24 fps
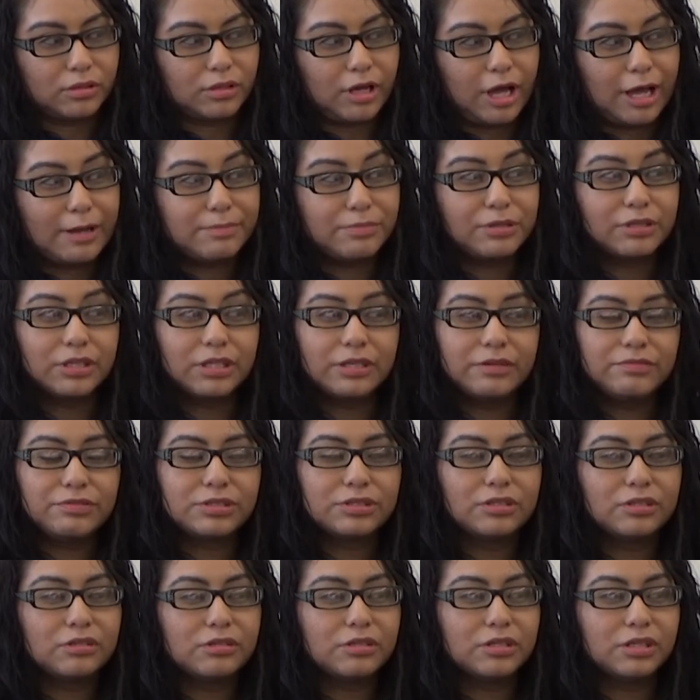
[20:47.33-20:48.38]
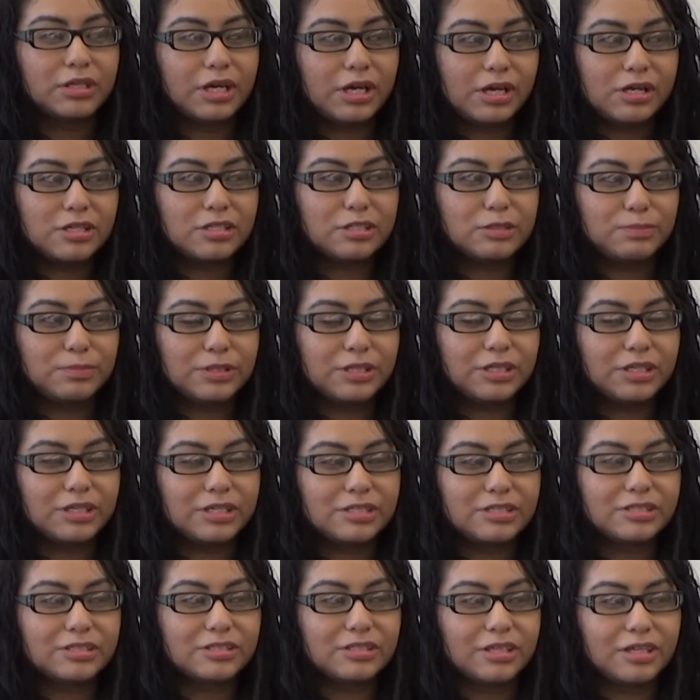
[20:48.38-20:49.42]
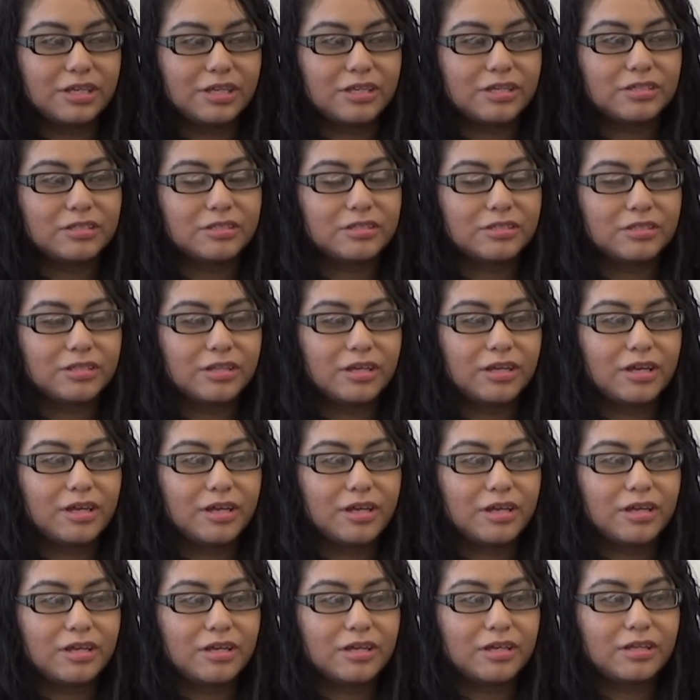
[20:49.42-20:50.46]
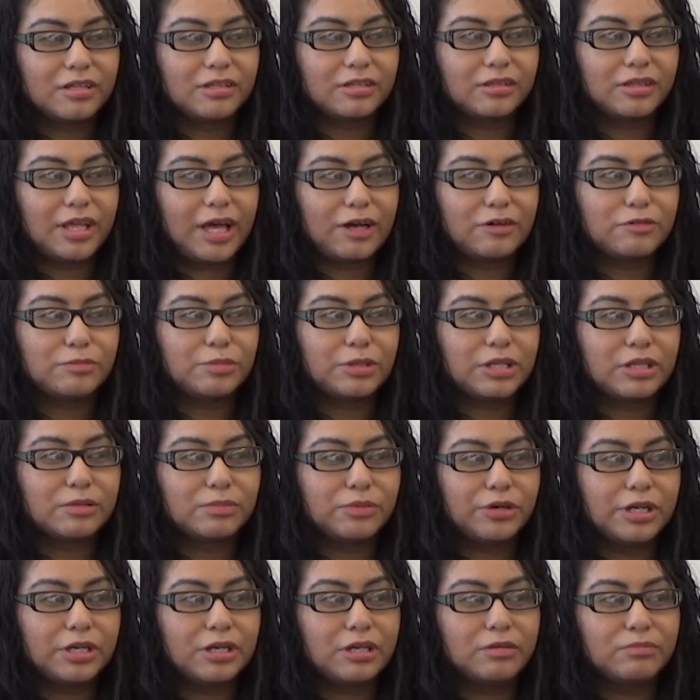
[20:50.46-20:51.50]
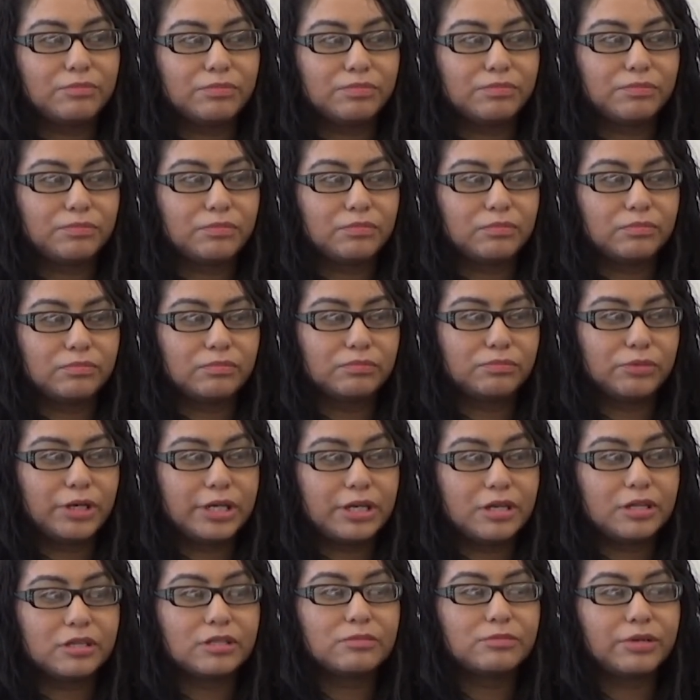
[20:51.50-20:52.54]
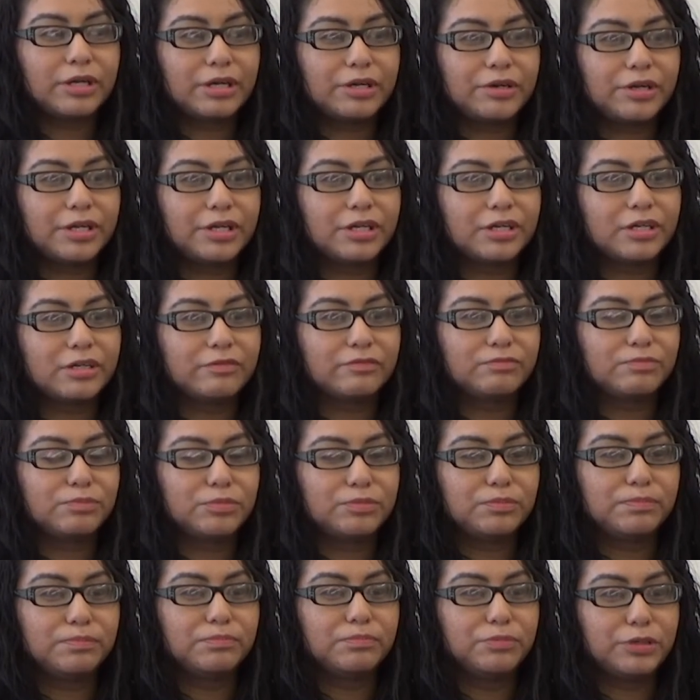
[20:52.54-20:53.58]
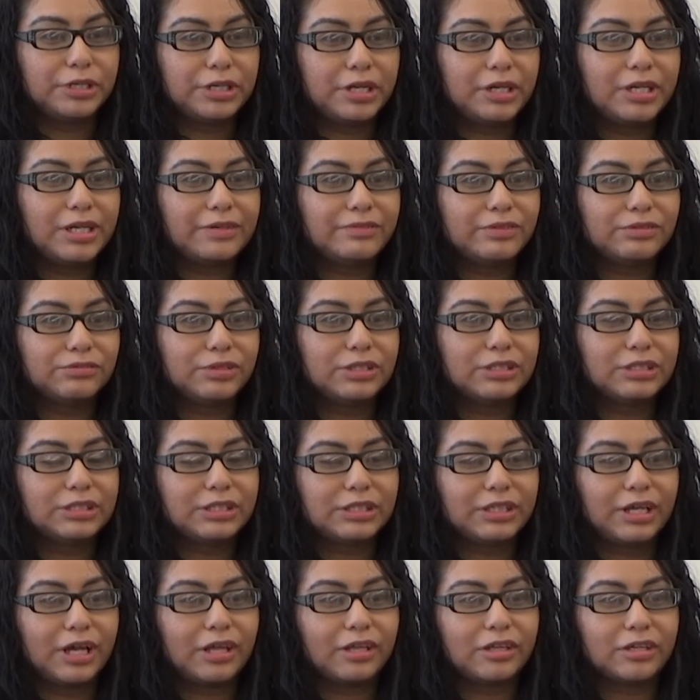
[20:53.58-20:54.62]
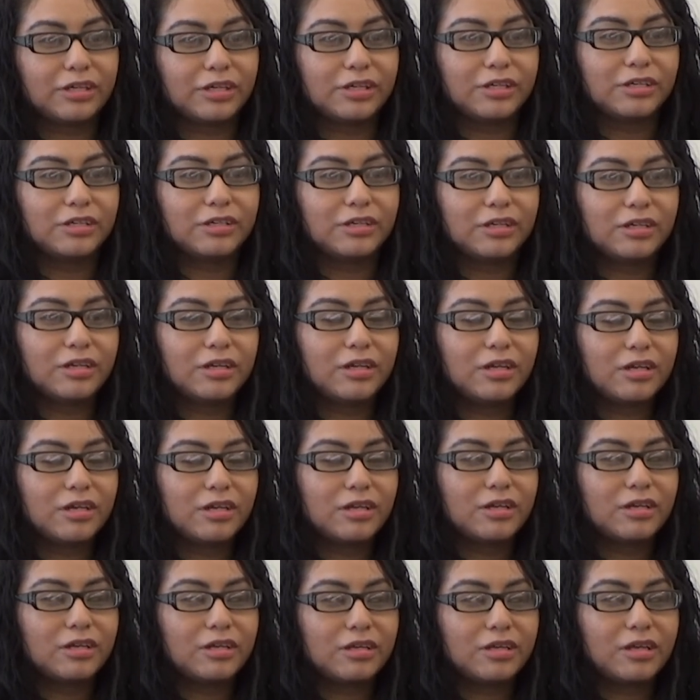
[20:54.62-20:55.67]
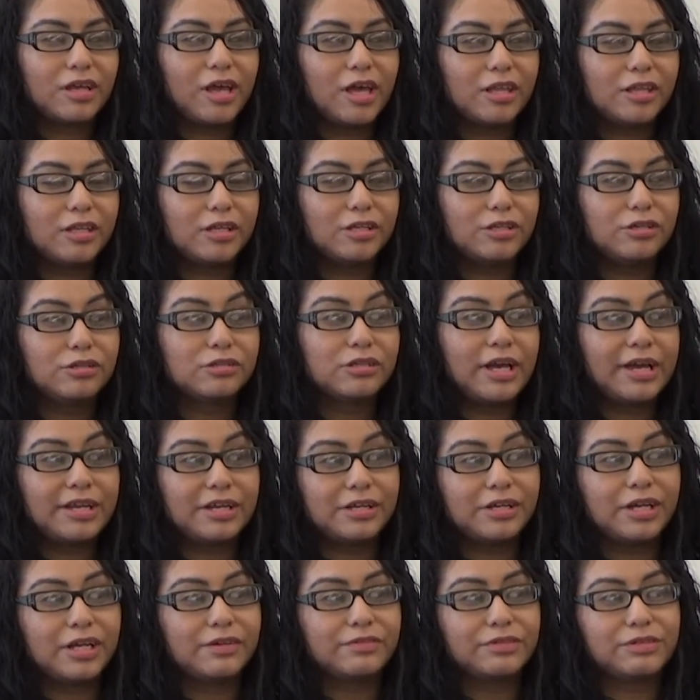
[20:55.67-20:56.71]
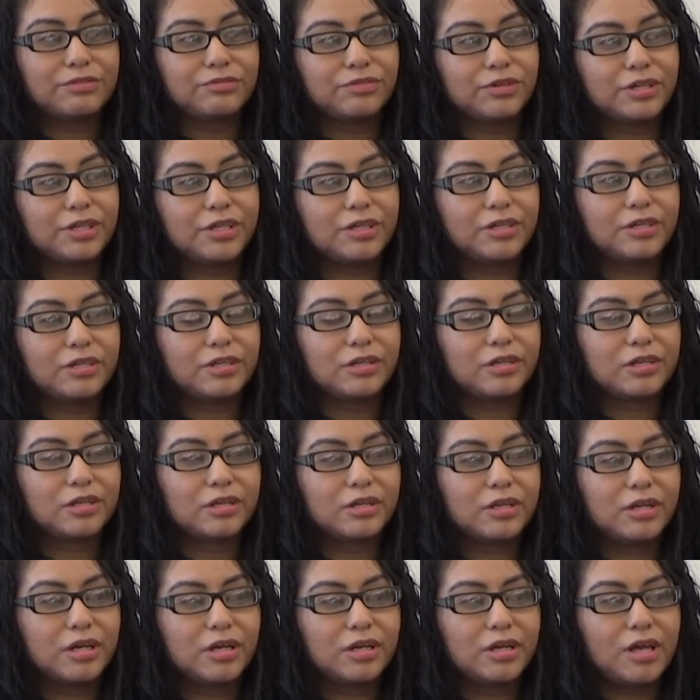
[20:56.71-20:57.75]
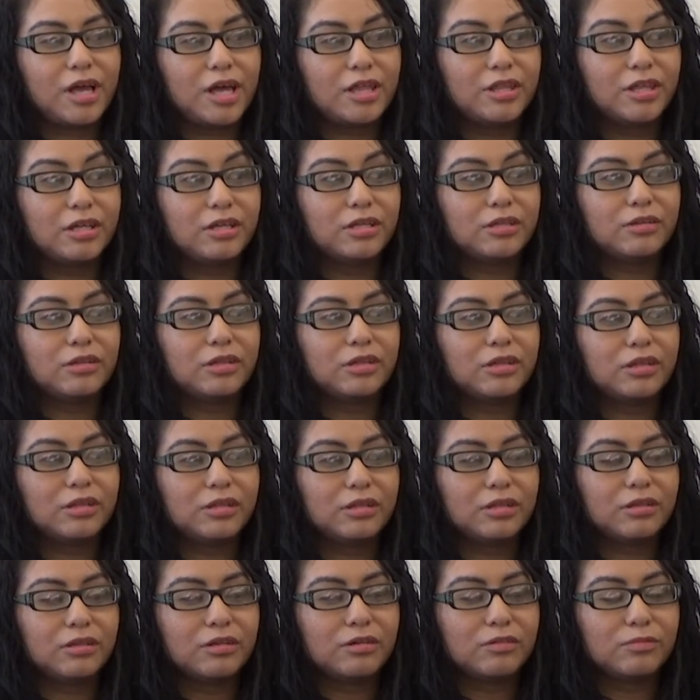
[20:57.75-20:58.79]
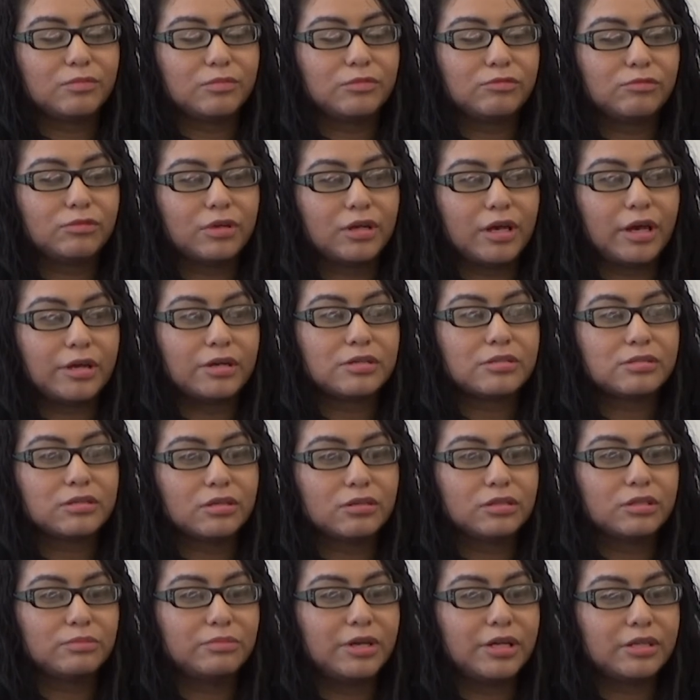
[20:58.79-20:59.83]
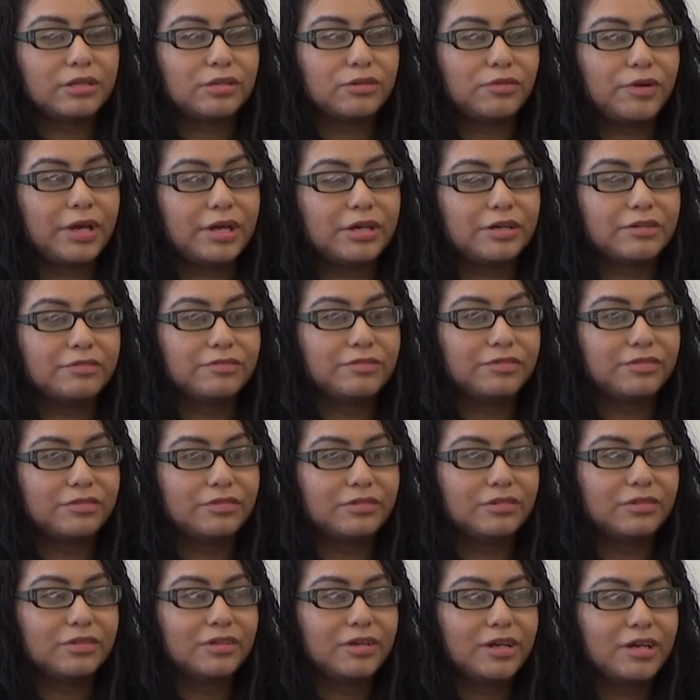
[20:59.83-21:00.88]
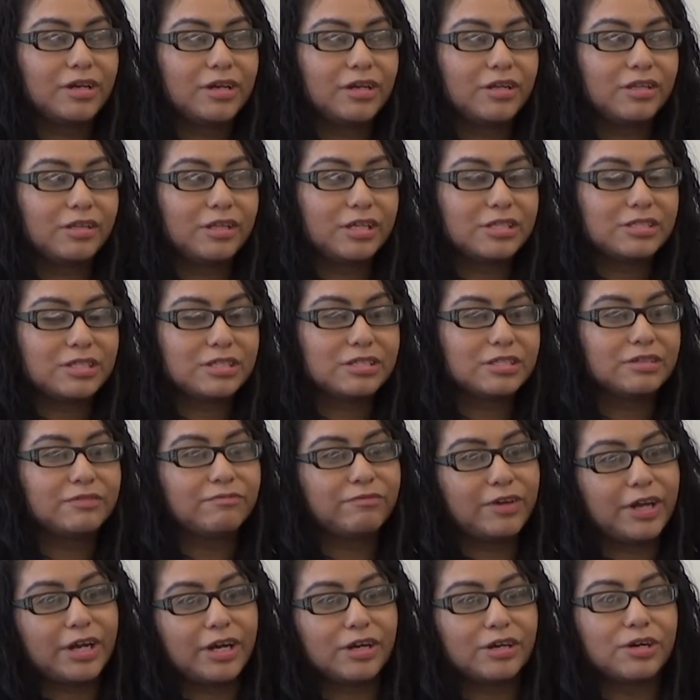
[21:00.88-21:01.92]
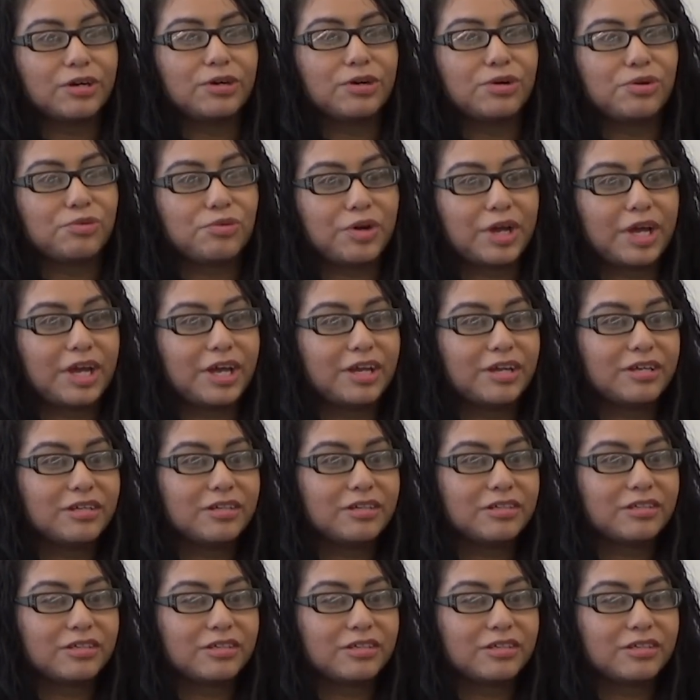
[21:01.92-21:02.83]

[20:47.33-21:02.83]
I believe so, yes, because then that would be the breaking the barrier of bringing everyone together and then uniting everyone. And then it'll slowly make the way of this isn't fair go away.